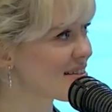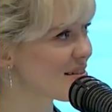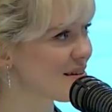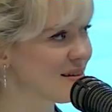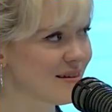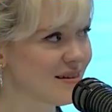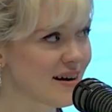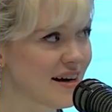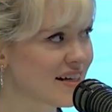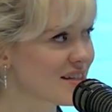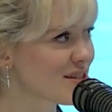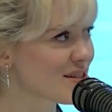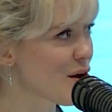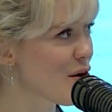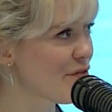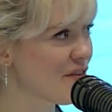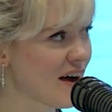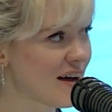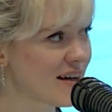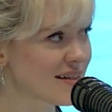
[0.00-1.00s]
are wow. running so
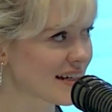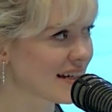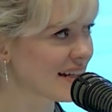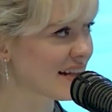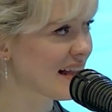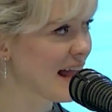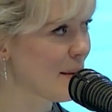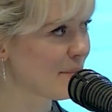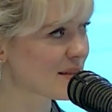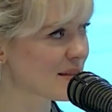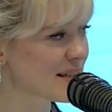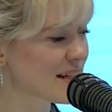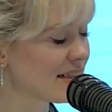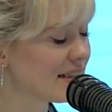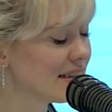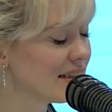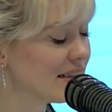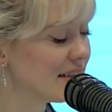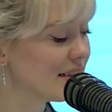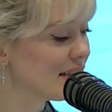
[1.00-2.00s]
fast, like little hamster.
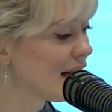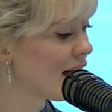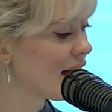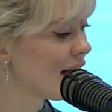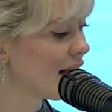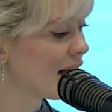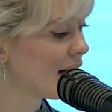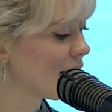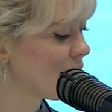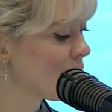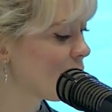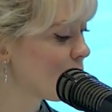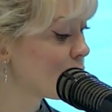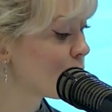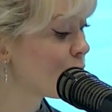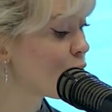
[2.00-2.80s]
Um,